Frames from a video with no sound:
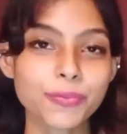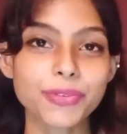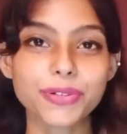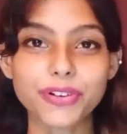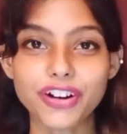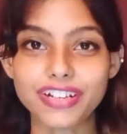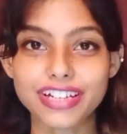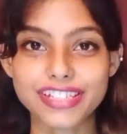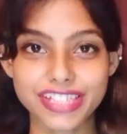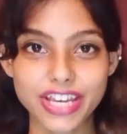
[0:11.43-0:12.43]
Hope you
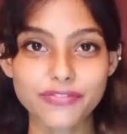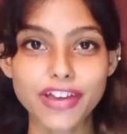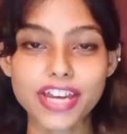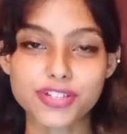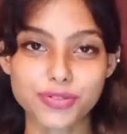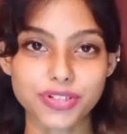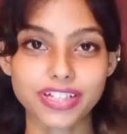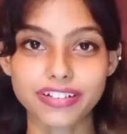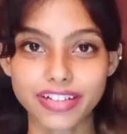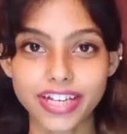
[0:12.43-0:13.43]
all are safe and
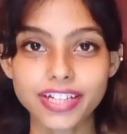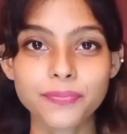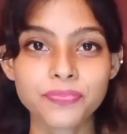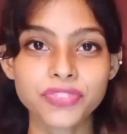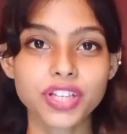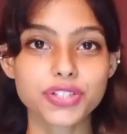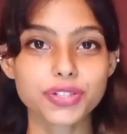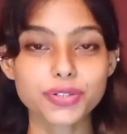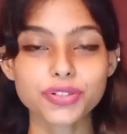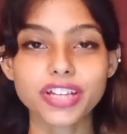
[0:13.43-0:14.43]
doing great.
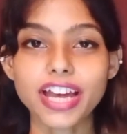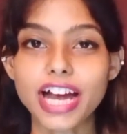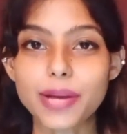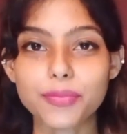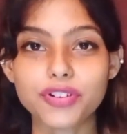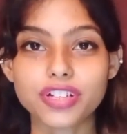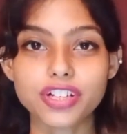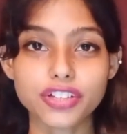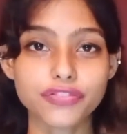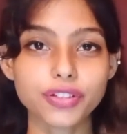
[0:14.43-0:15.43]
So today I am
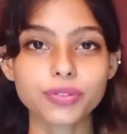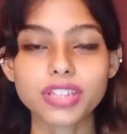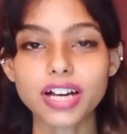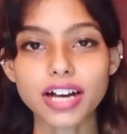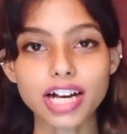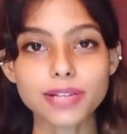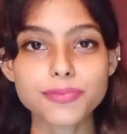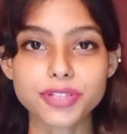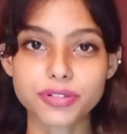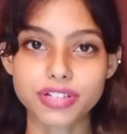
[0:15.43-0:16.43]
gonna review the
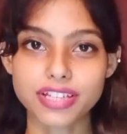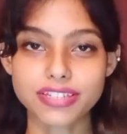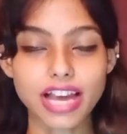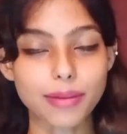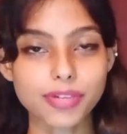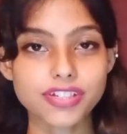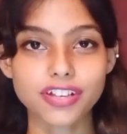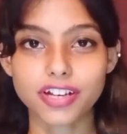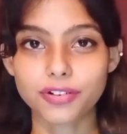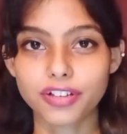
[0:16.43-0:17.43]
Alps Goodness
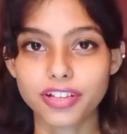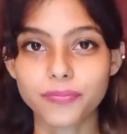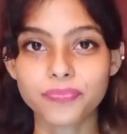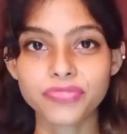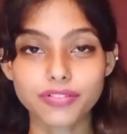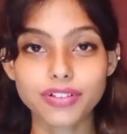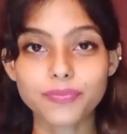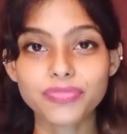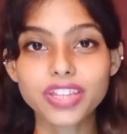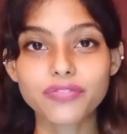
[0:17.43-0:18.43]
Almond Hair Oil.
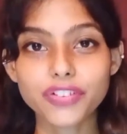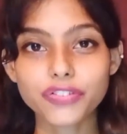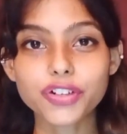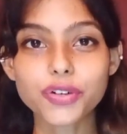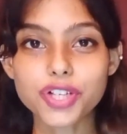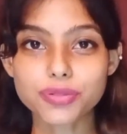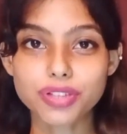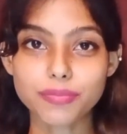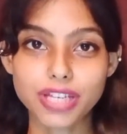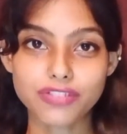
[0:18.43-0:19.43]
Before going
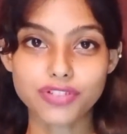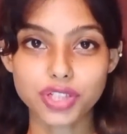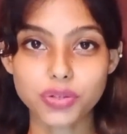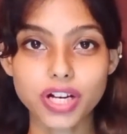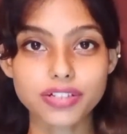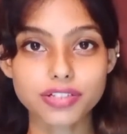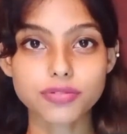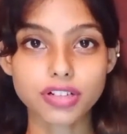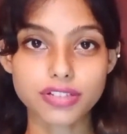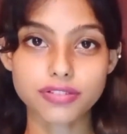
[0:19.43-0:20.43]
to the main video, I
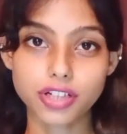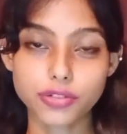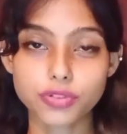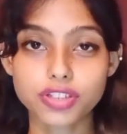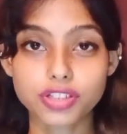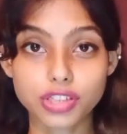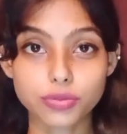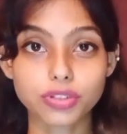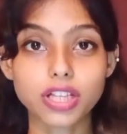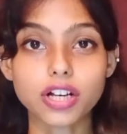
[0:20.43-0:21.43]
just wanna share
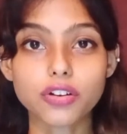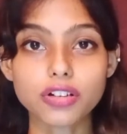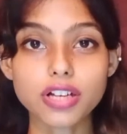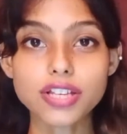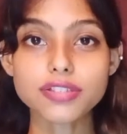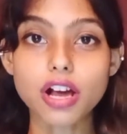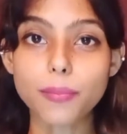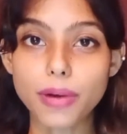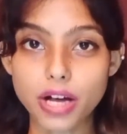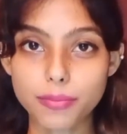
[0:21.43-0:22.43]
with you the goodness
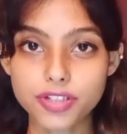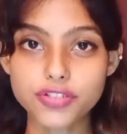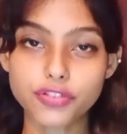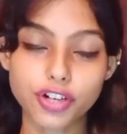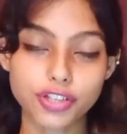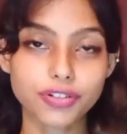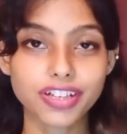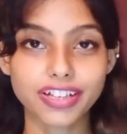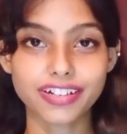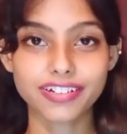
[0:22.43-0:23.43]
of almond for
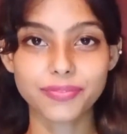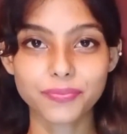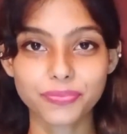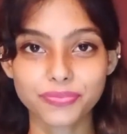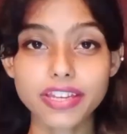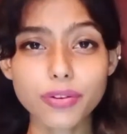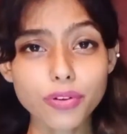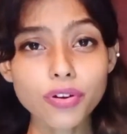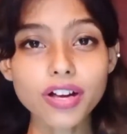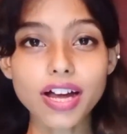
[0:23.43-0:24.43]
your hair.
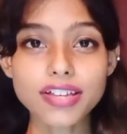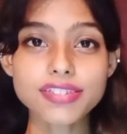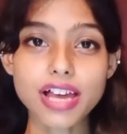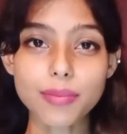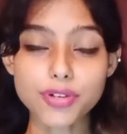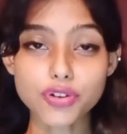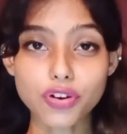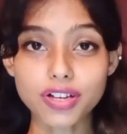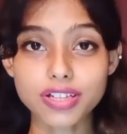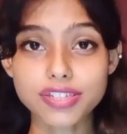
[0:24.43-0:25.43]
You know guys, almond
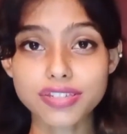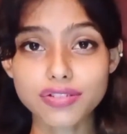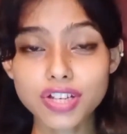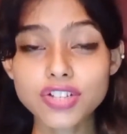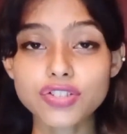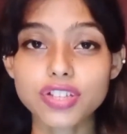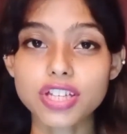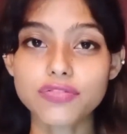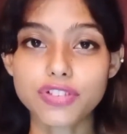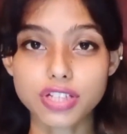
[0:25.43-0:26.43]
oil is rich
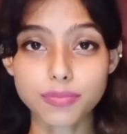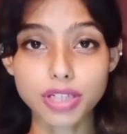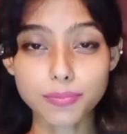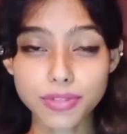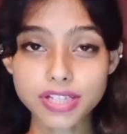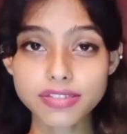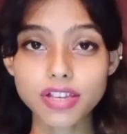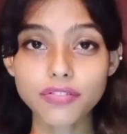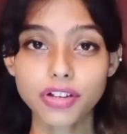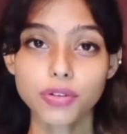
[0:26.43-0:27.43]
in vitamin
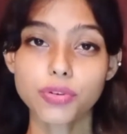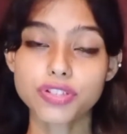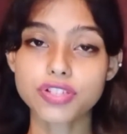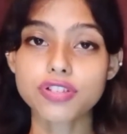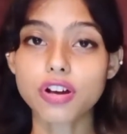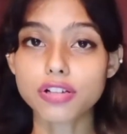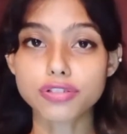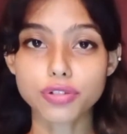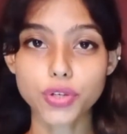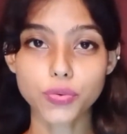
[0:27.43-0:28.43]
B7, which is
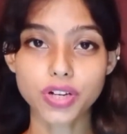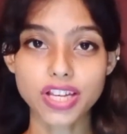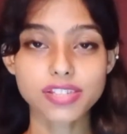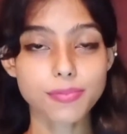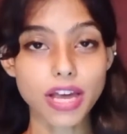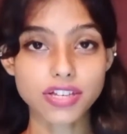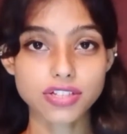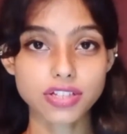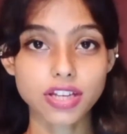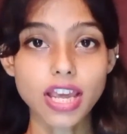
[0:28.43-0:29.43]
also known as
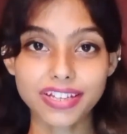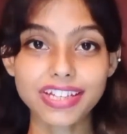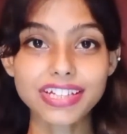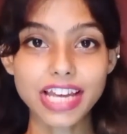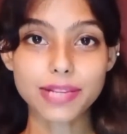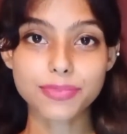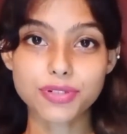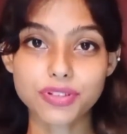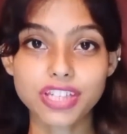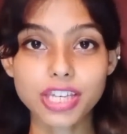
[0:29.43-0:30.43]
biotin. It
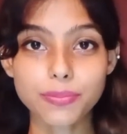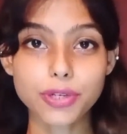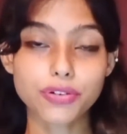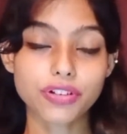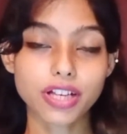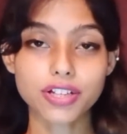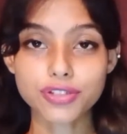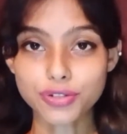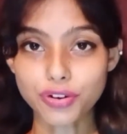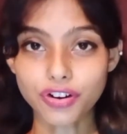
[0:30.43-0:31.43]
helps to keep your
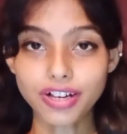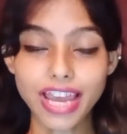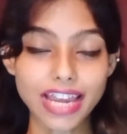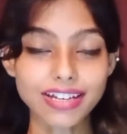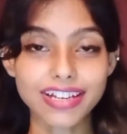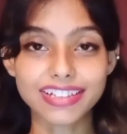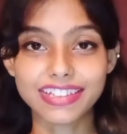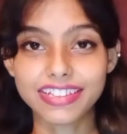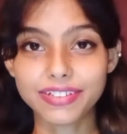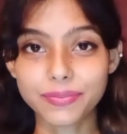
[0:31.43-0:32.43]
hair strong and
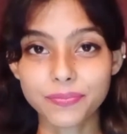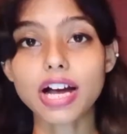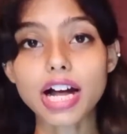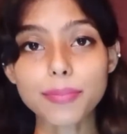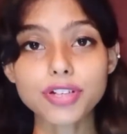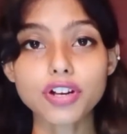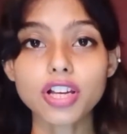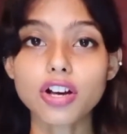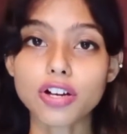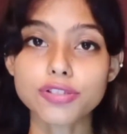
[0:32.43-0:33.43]
healthy. Almond
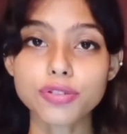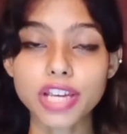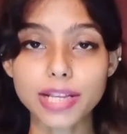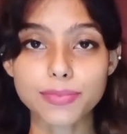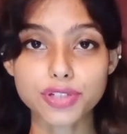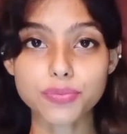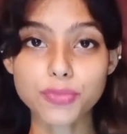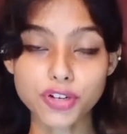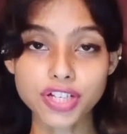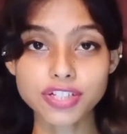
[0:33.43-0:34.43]
oil also helps
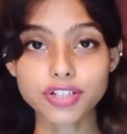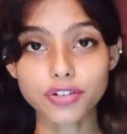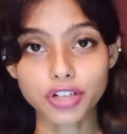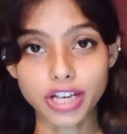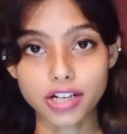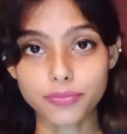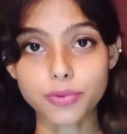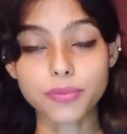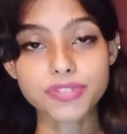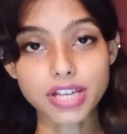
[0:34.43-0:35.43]
to protect your
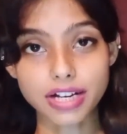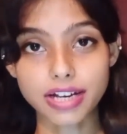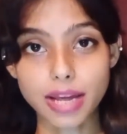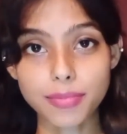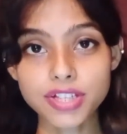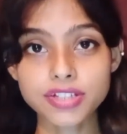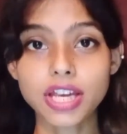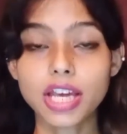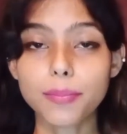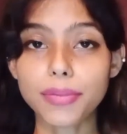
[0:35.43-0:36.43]
hair from sun
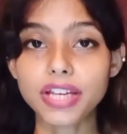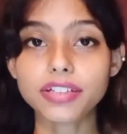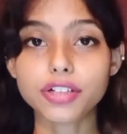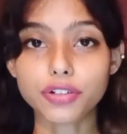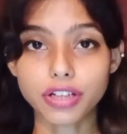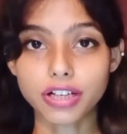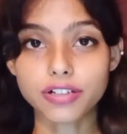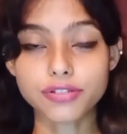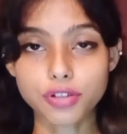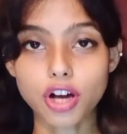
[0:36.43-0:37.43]
damage, make your
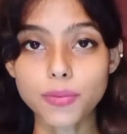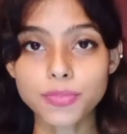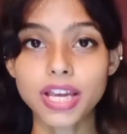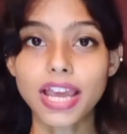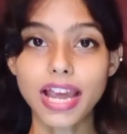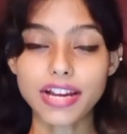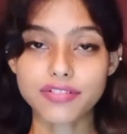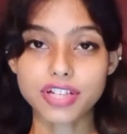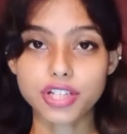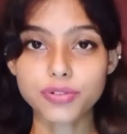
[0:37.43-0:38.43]
hair soft
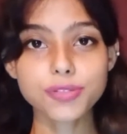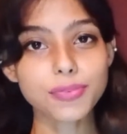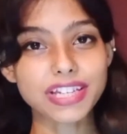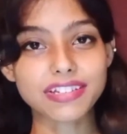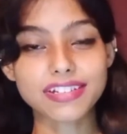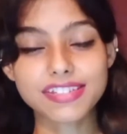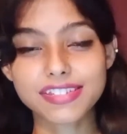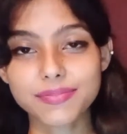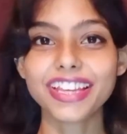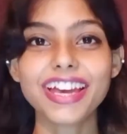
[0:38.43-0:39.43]
and reduce split
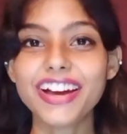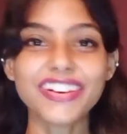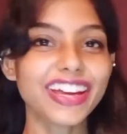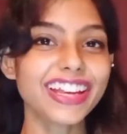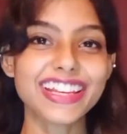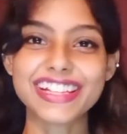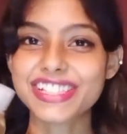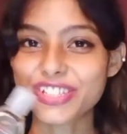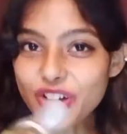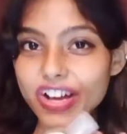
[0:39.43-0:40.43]
ends. Okay,
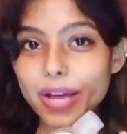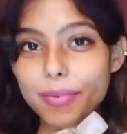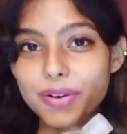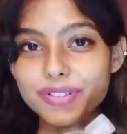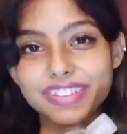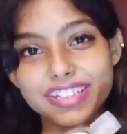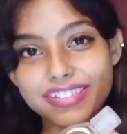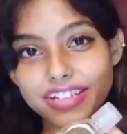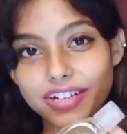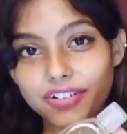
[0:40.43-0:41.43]
let's talk about
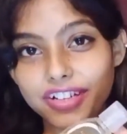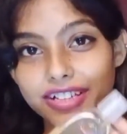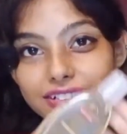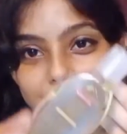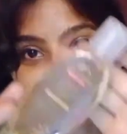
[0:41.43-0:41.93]
this hair oil.